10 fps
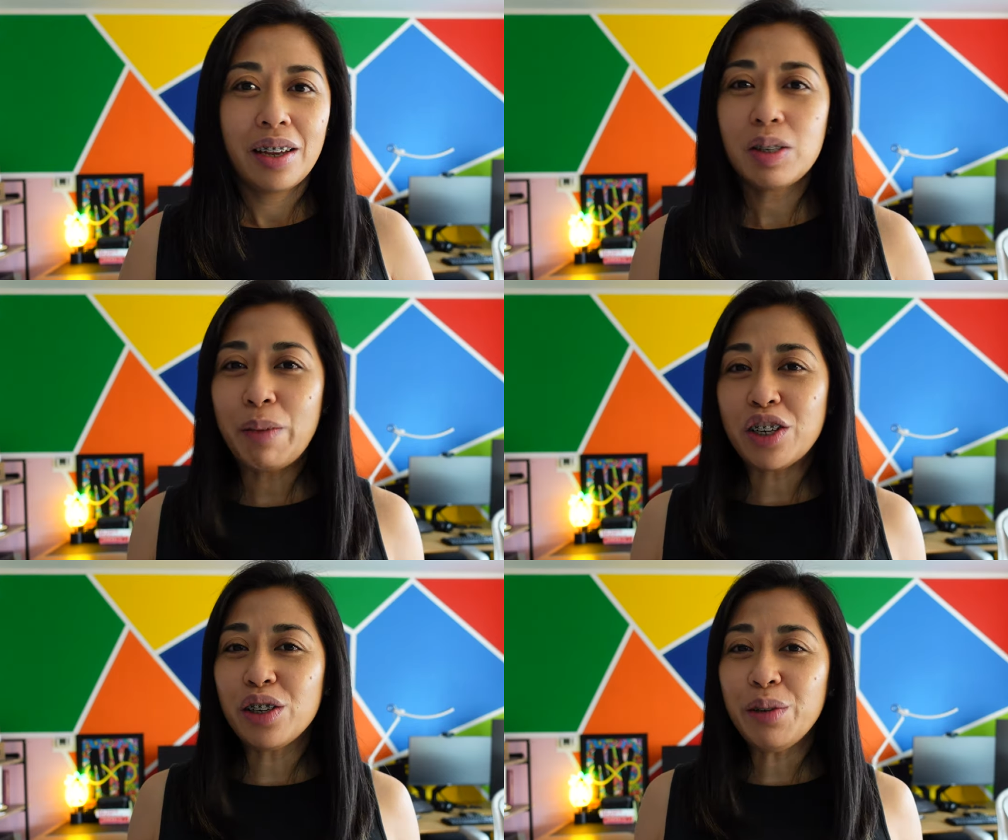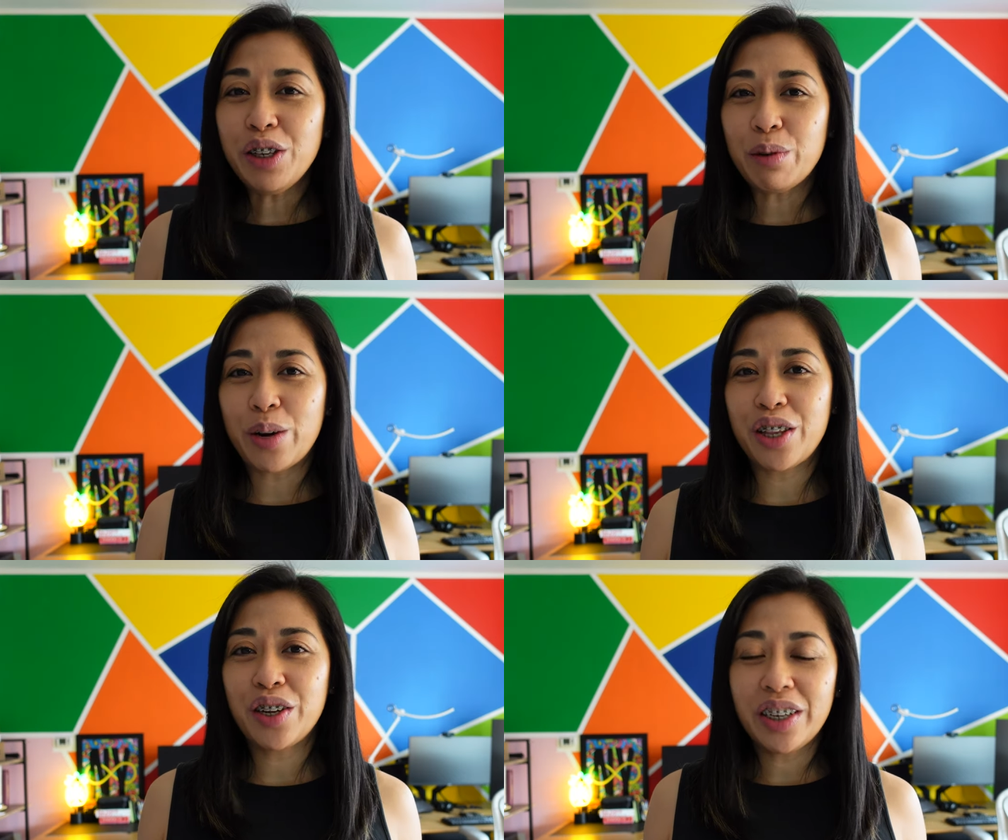especially when the
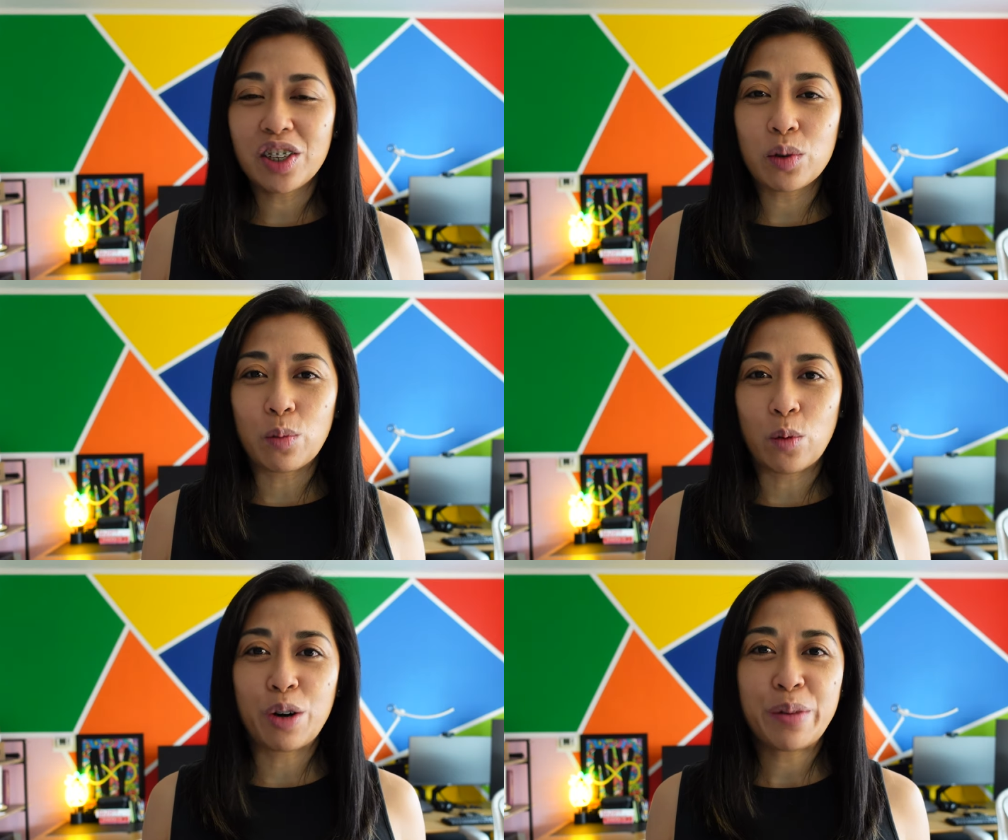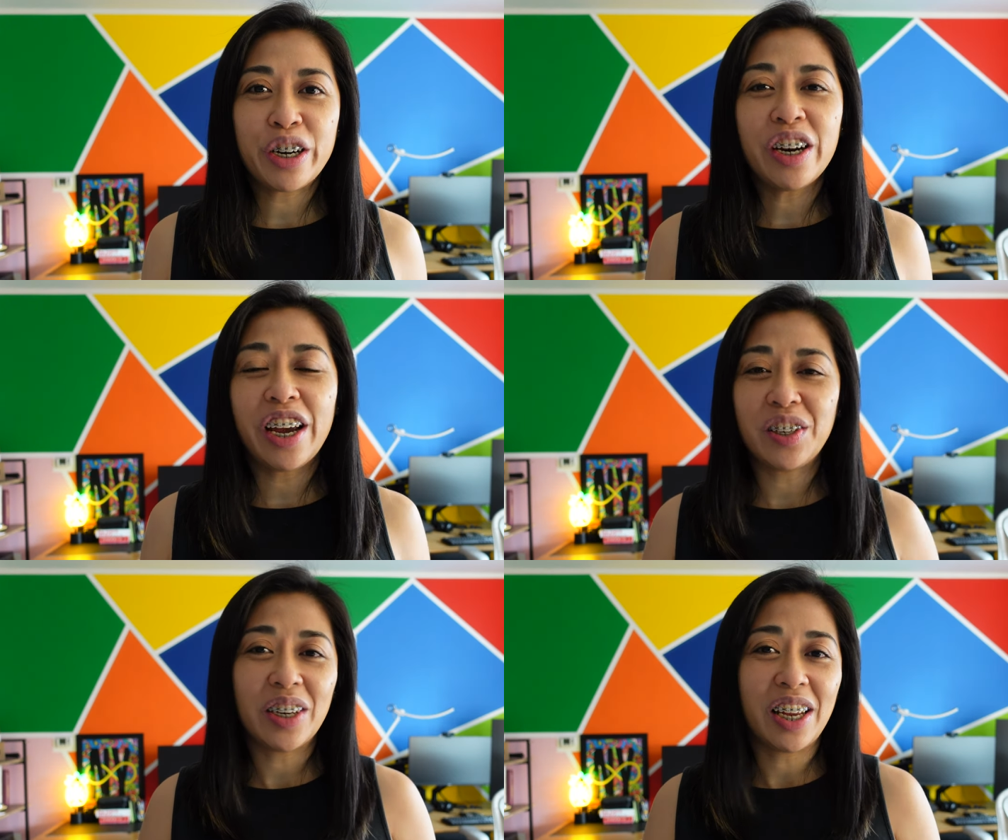weather gets warmer
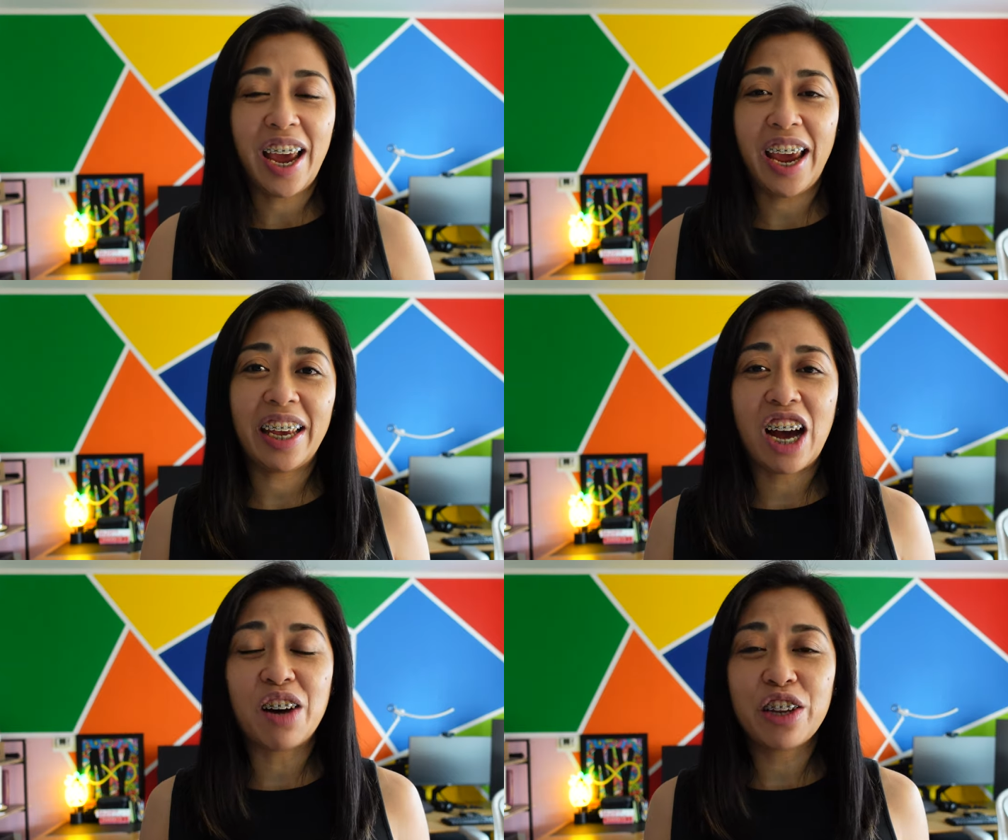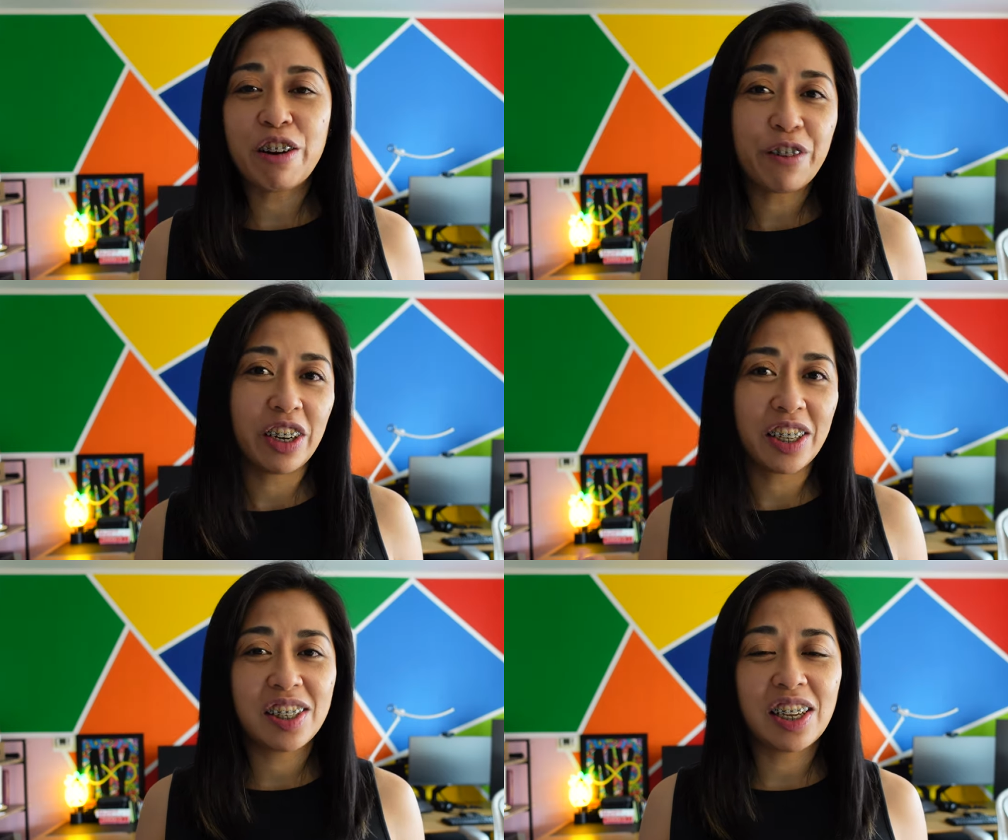and you can hang out there for
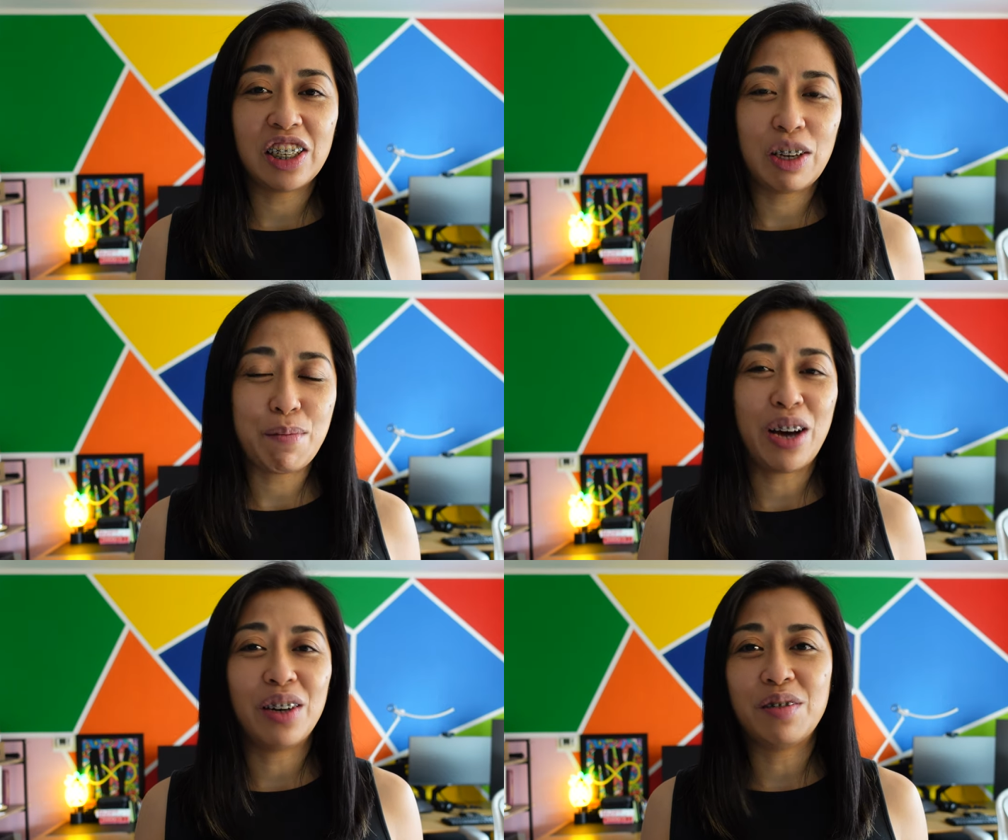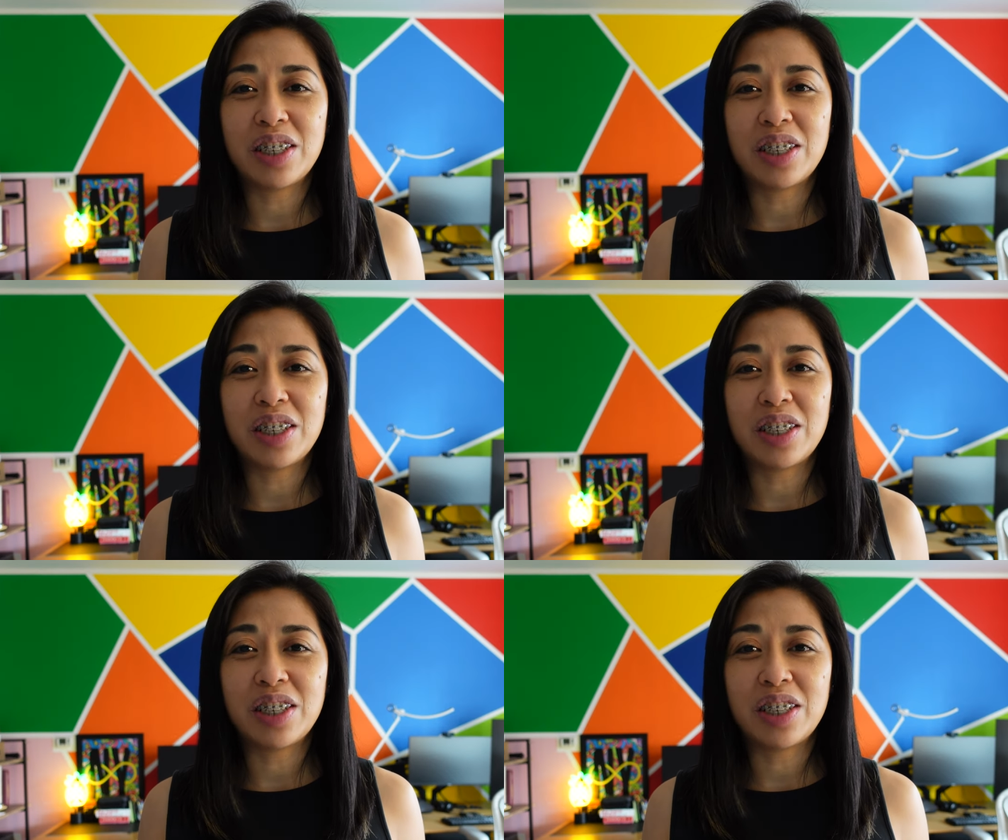an extended amount of